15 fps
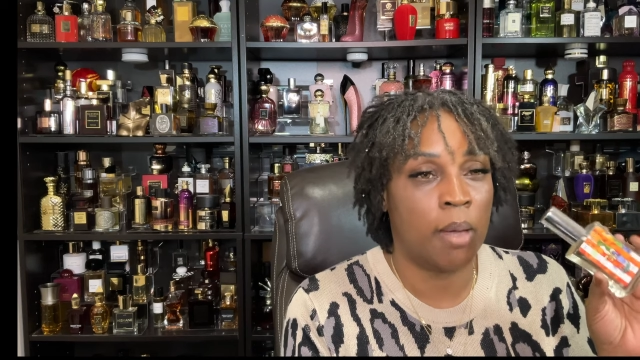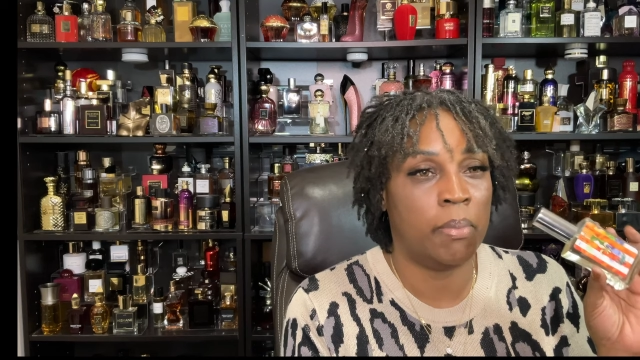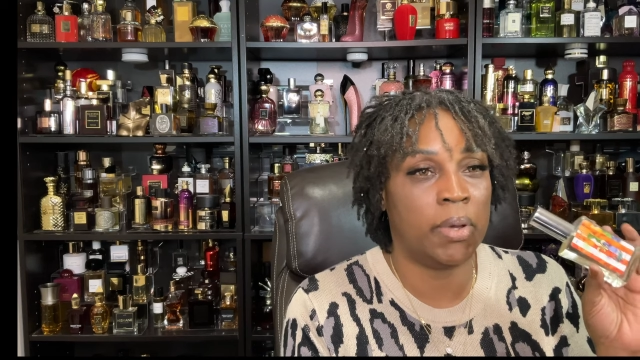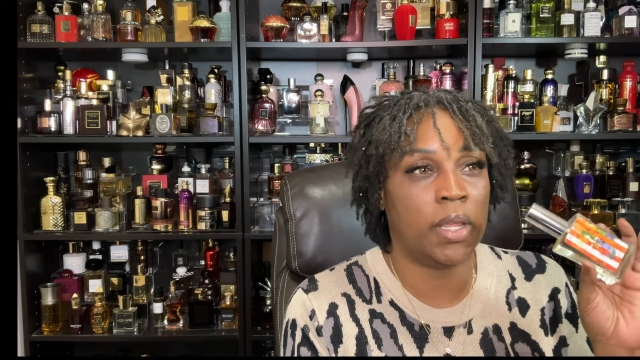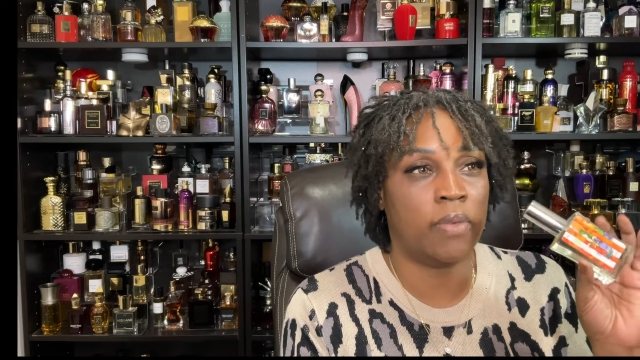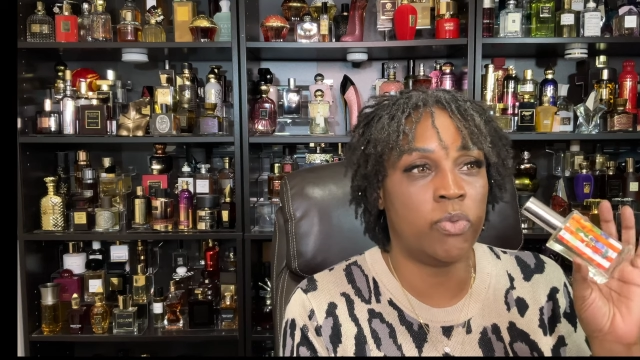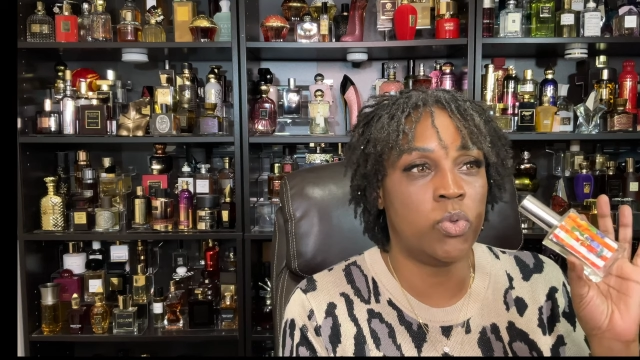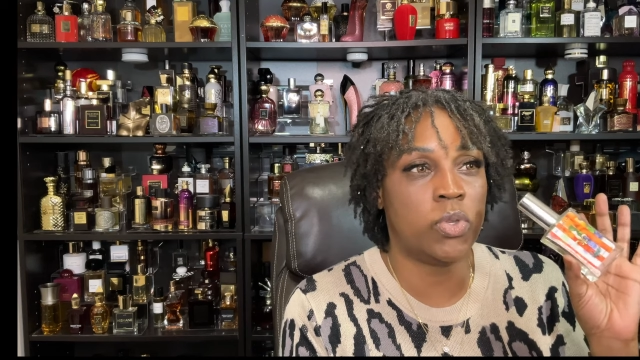But
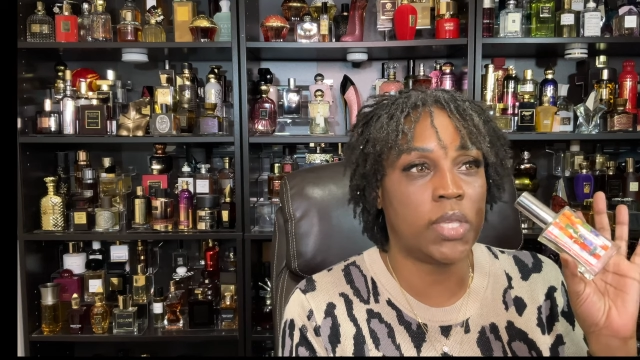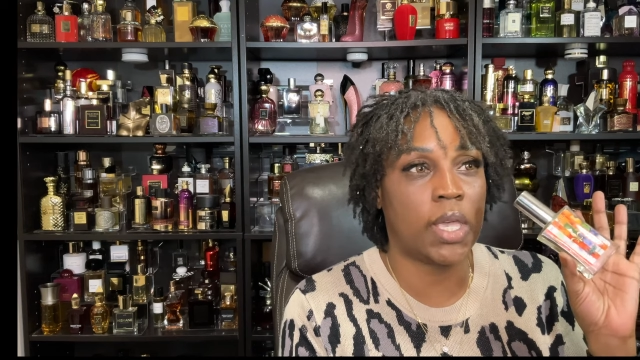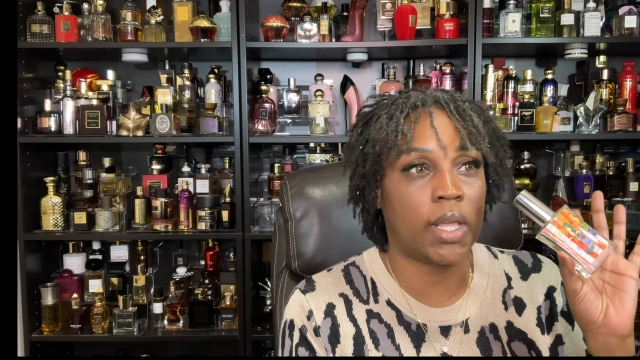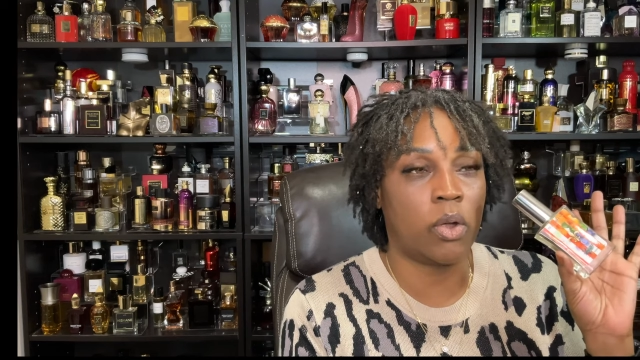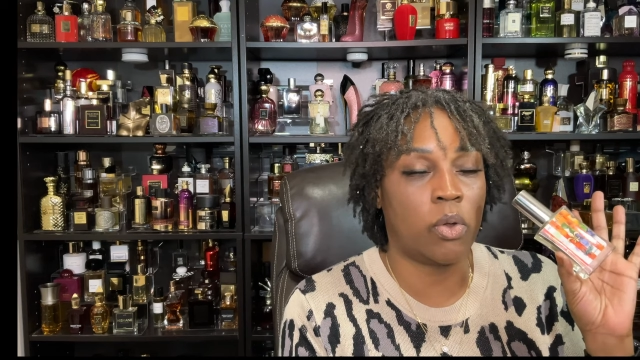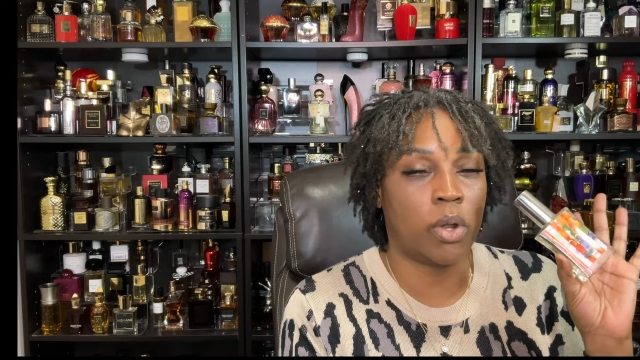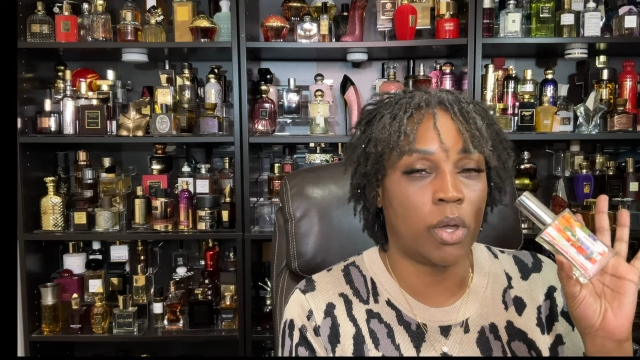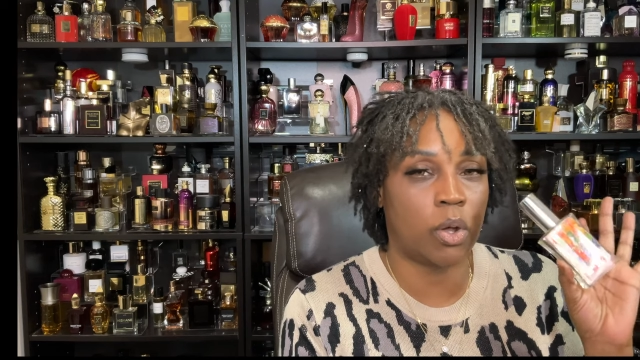if you take it
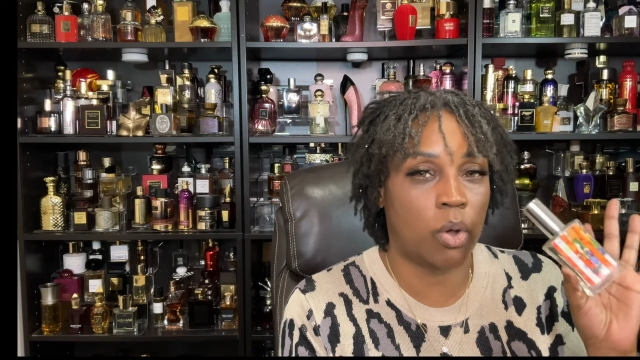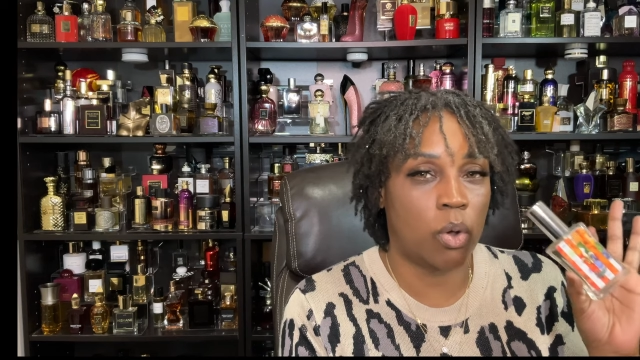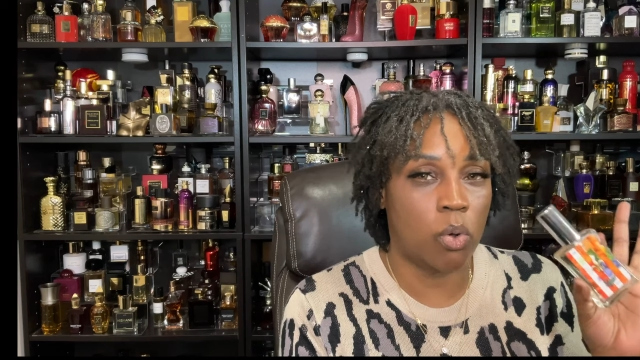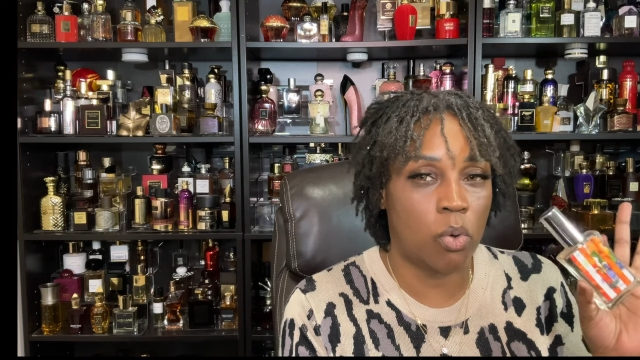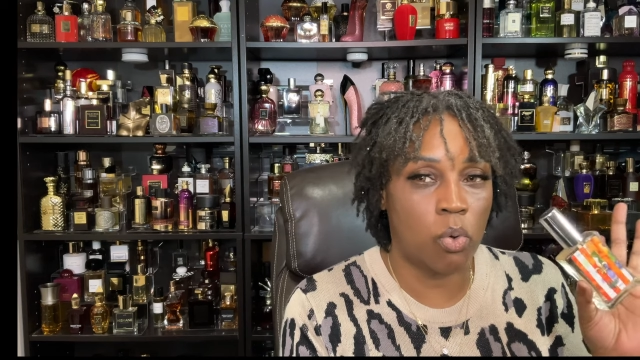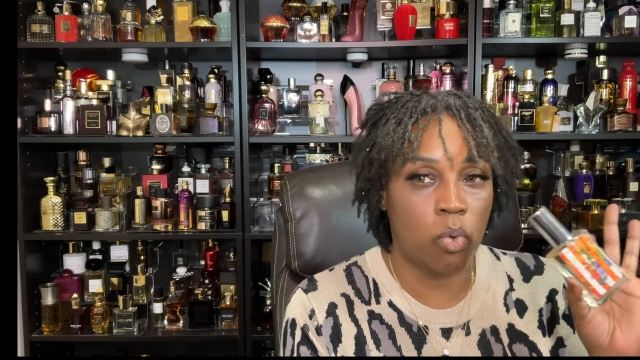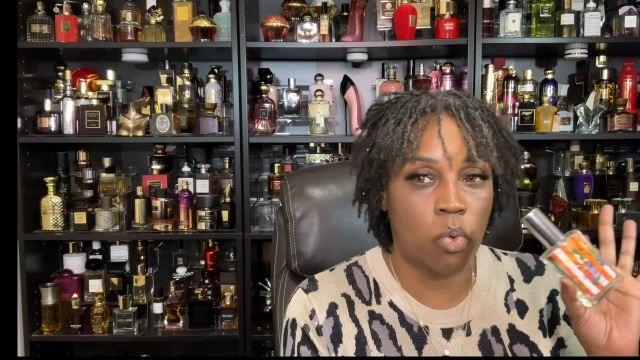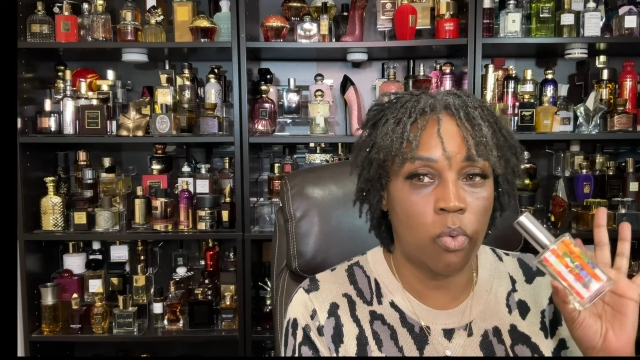on a
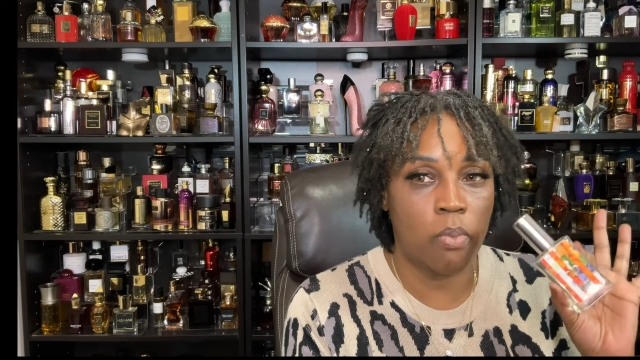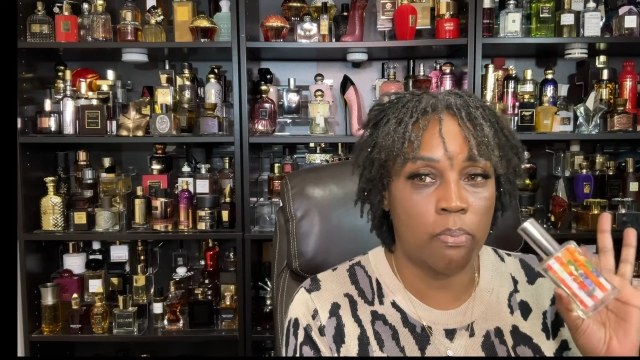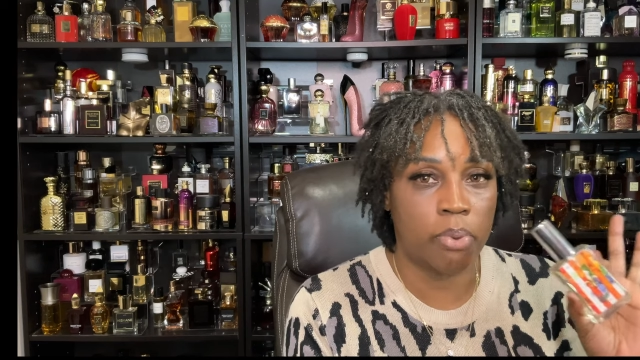cool,